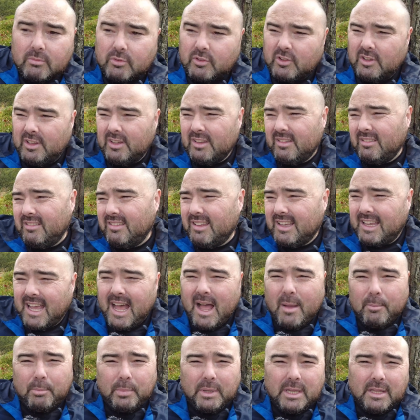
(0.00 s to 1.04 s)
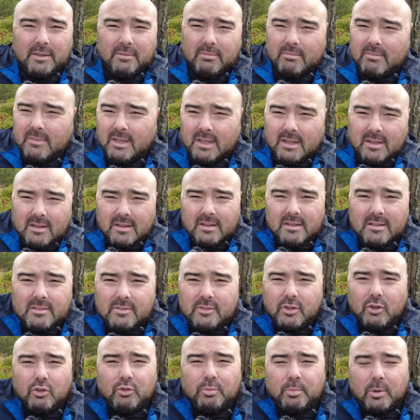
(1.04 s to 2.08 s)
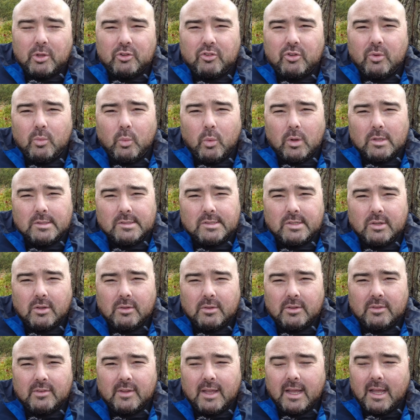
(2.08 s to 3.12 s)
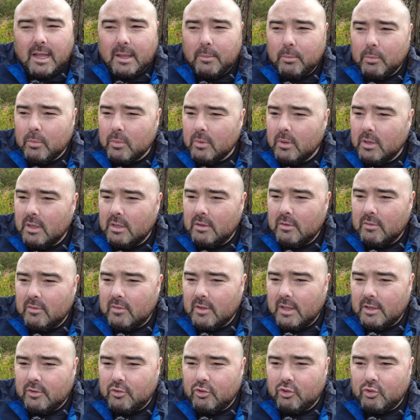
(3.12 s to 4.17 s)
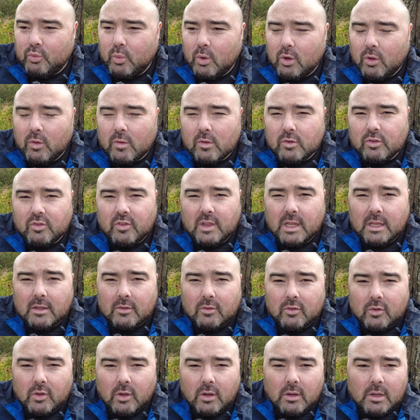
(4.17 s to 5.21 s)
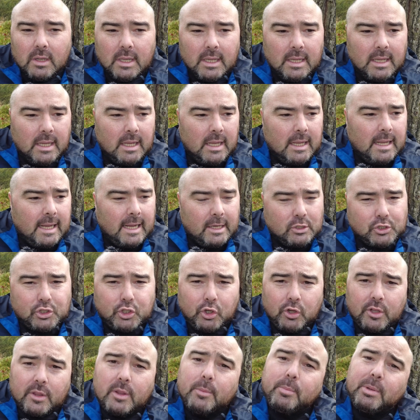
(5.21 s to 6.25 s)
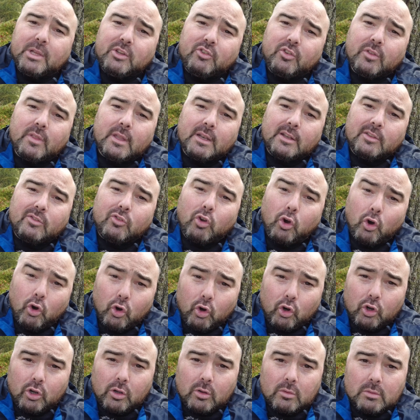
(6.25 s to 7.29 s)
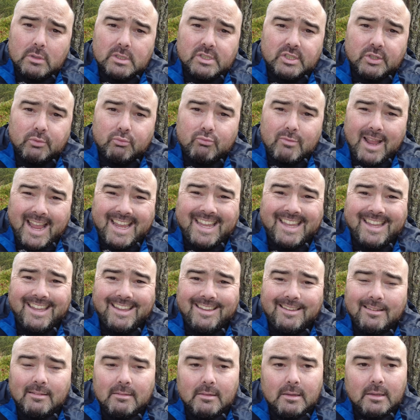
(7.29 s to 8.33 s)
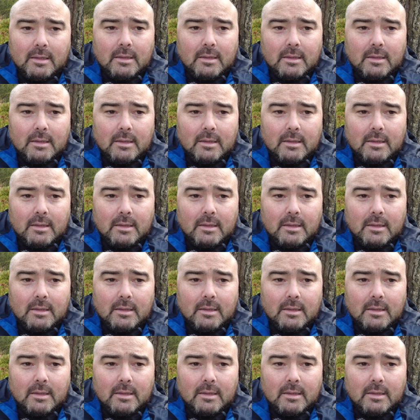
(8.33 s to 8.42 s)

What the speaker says: So you can't be in two spots at once all the time, and it's just one of those things. So I'll show you the picture that I took as a recce,